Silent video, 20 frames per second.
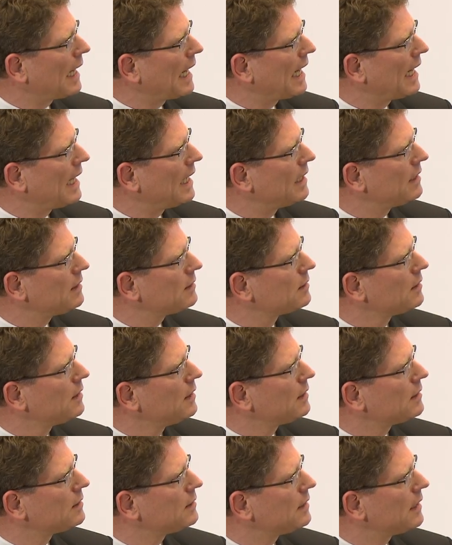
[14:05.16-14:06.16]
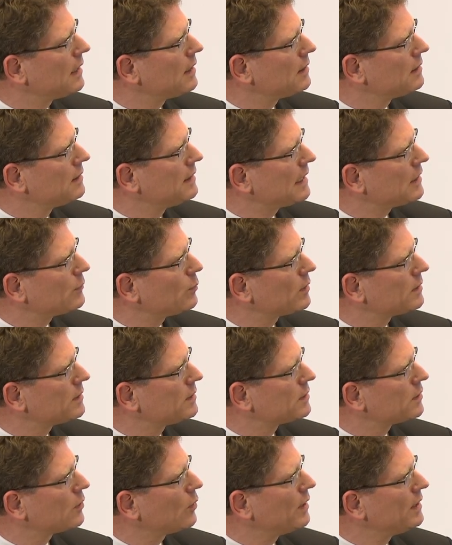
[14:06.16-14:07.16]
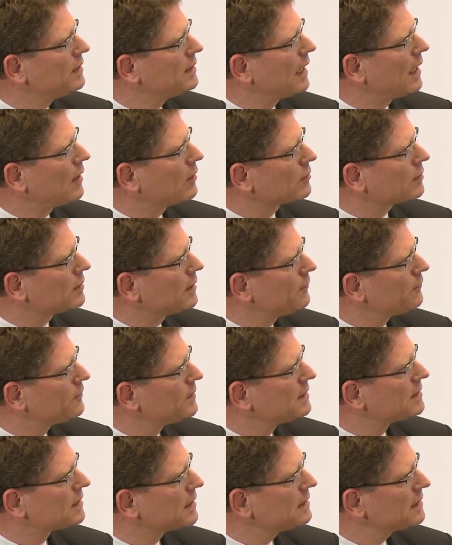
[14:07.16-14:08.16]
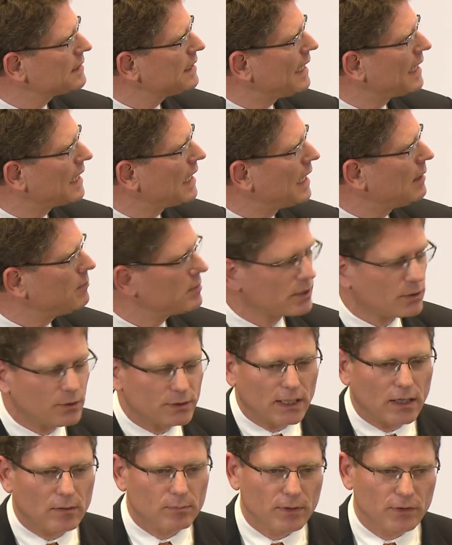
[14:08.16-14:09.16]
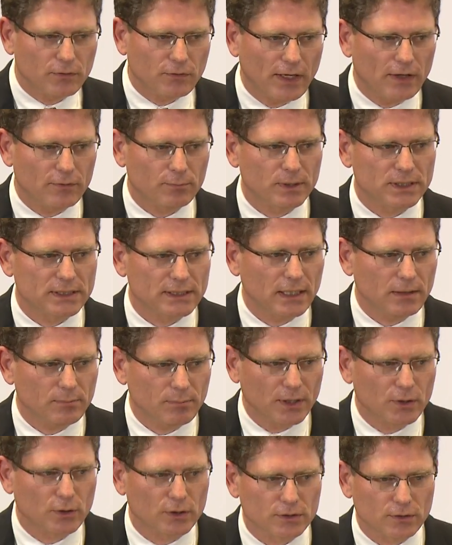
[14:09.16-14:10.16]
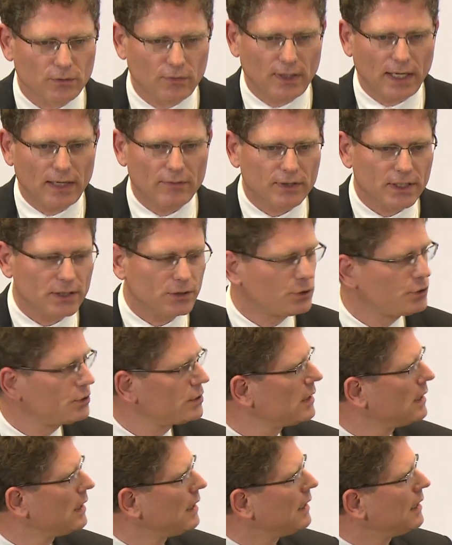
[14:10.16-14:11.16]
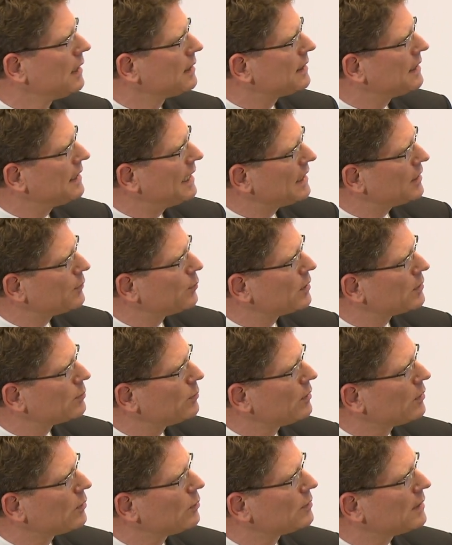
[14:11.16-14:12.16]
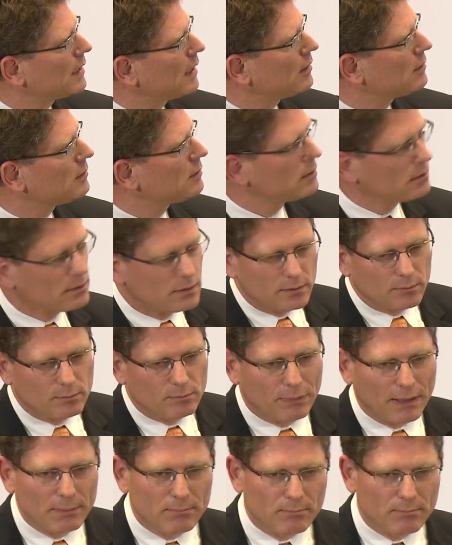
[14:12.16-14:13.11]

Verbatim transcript: and their net worth is going down. And if these risky claims go down by 5% because of leverage, the net worth will go down by